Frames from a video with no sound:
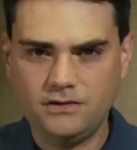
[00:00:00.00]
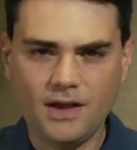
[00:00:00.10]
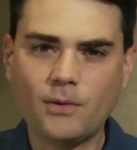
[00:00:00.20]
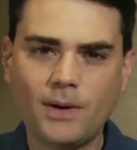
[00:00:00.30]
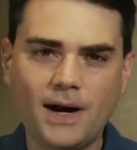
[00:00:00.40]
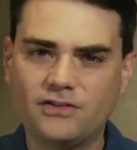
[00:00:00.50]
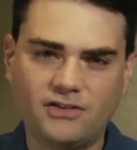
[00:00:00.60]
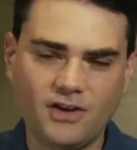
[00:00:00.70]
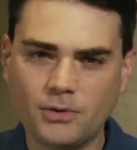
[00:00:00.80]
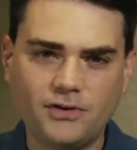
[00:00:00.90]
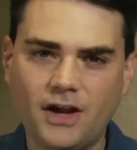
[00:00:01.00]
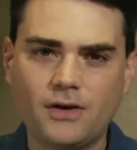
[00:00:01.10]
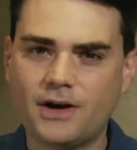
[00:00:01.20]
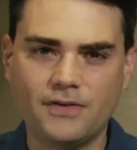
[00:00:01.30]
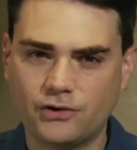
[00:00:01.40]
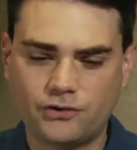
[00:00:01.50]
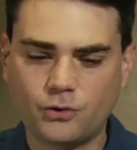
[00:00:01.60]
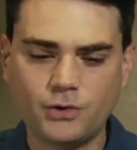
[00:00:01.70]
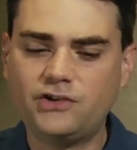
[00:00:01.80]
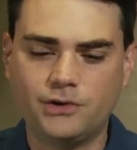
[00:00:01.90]
Democrats double down on their
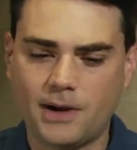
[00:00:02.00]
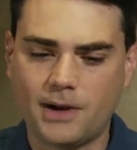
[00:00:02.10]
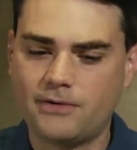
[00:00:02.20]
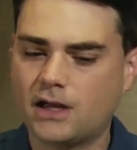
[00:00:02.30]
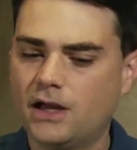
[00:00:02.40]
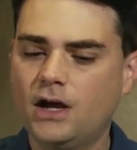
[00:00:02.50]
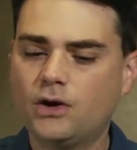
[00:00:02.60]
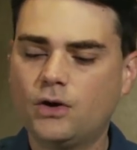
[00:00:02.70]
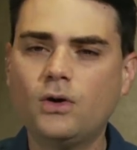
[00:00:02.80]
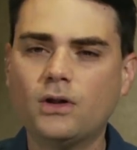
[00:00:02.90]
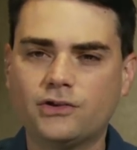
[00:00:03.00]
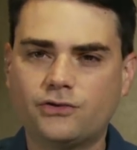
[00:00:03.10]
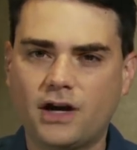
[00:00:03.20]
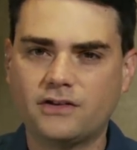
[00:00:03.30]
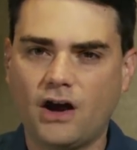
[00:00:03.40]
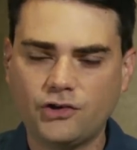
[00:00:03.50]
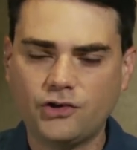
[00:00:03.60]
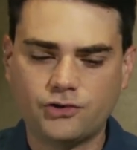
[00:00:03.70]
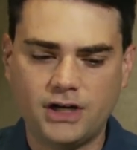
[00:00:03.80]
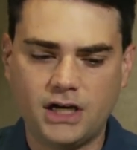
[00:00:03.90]
screechy rhetoric, Google is trying to
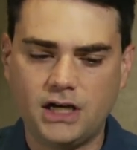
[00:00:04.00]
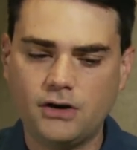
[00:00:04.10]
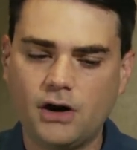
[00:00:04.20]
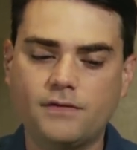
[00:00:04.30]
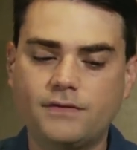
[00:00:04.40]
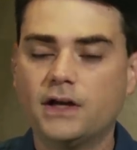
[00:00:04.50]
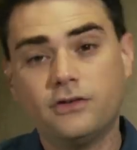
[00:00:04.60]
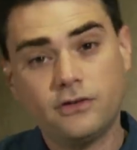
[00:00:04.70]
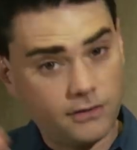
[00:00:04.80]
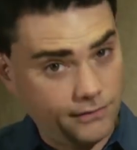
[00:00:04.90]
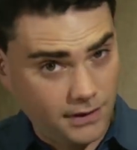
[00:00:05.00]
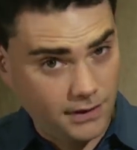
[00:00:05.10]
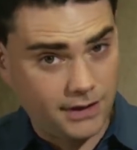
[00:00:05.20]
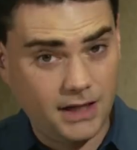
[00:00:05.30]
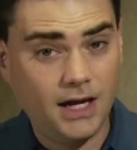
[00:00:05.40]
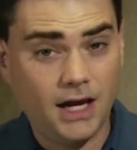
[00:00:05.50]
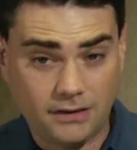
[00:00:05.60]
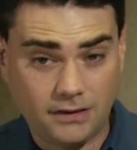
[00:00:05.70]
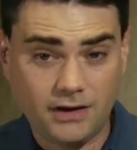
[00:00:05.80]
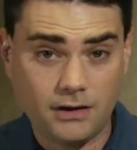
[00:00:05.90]
usher in an era of civility,
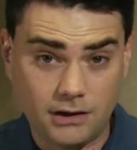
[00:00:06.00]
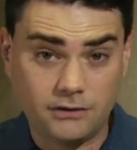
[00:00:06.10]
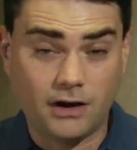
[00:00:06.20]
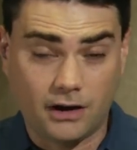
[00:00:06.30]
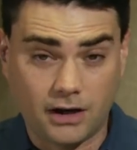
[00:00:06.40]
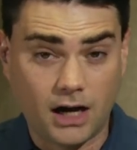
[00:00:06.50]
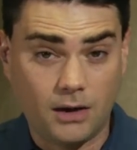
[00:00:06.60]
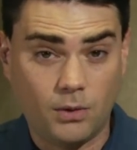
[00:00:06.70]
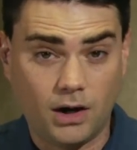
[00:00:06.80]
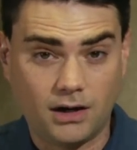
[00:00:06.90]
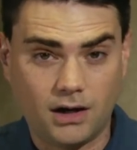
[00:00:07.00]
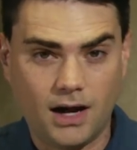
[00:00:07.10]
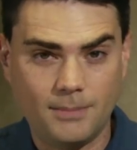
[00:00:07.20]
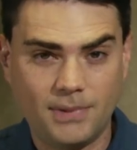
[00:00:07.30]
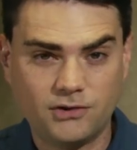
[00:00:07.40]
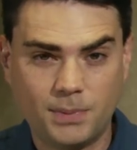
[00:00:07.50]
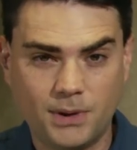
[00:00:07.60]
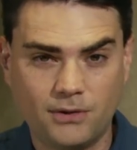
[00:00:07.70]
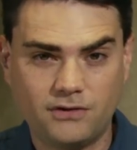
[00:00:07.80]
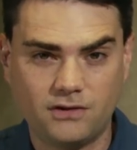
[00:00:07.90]
and the Saudis are in hot water. I'm Ben
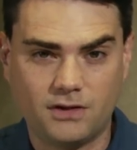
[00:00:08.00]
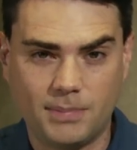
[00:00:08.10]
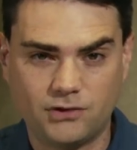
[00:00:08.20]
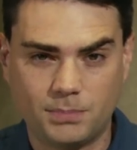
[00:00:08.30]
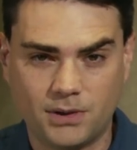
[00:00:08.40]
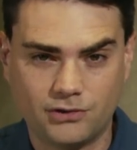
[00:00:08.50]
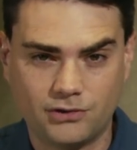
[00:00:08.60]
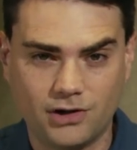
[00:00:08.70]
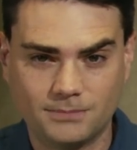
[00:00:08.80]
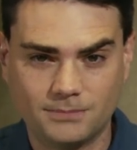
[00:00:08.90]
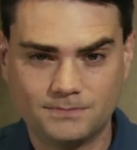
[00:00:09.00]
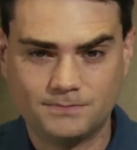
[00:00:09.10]
Shapiro. This is The Ben Shapiro Show.